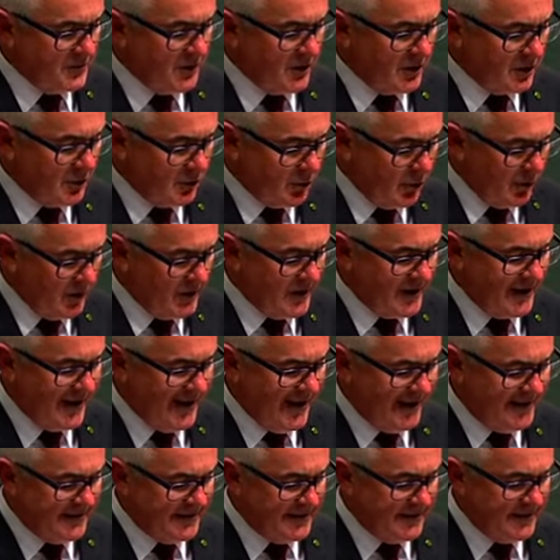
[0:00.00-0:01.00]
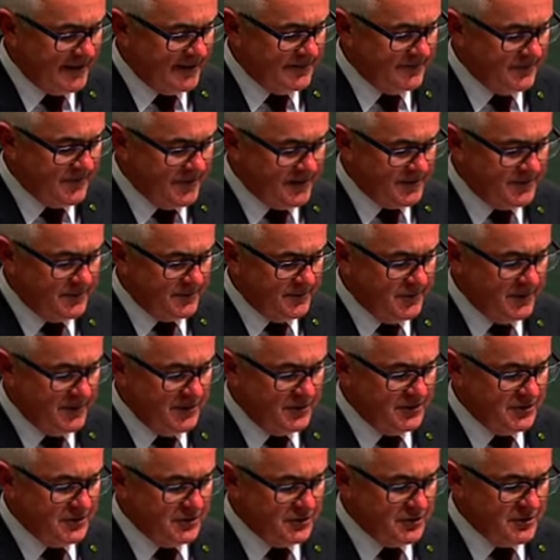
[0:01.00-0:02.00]
chronic underinvestment
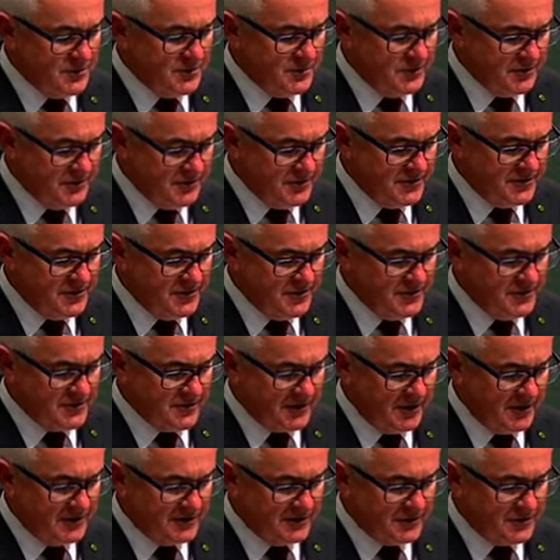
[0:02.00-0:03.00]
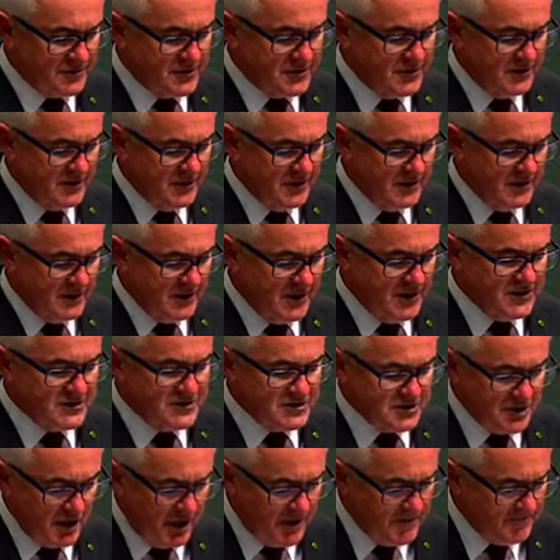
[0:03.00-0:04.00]
in GPs in this country is
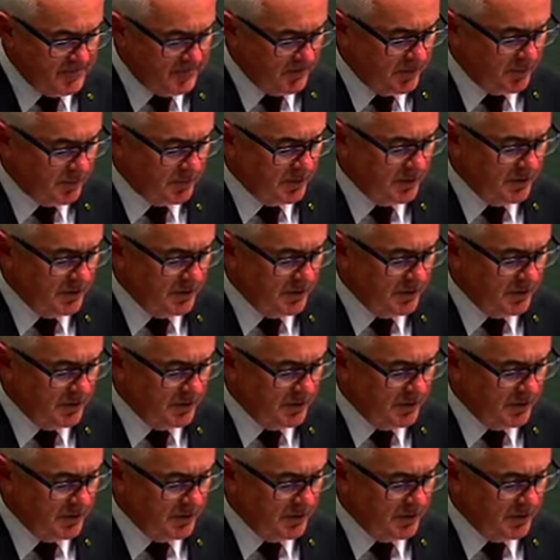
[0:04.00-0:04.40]
shameful.